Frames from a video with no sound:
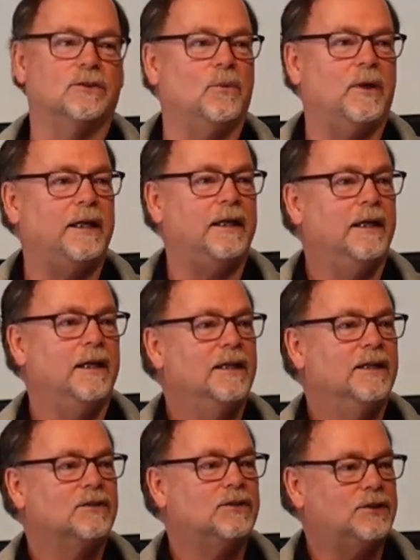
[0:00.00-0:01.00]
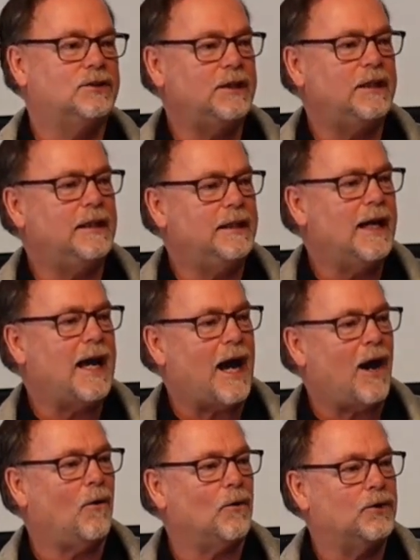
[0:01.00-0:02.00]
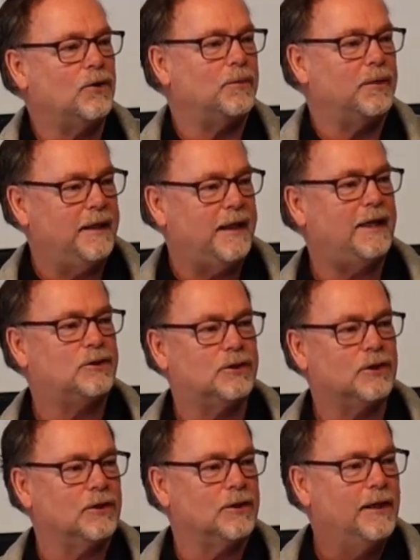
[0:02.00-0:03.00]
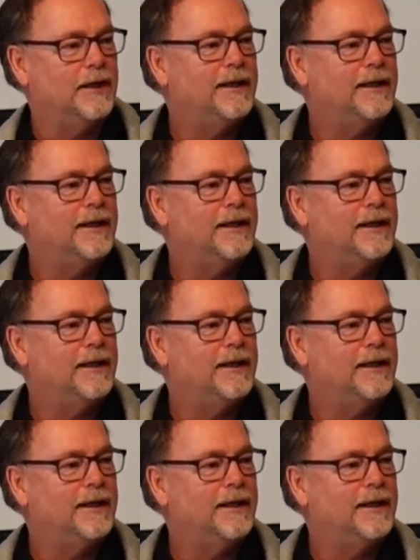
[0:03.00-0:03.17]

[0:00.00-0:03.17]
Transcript: we see how human nature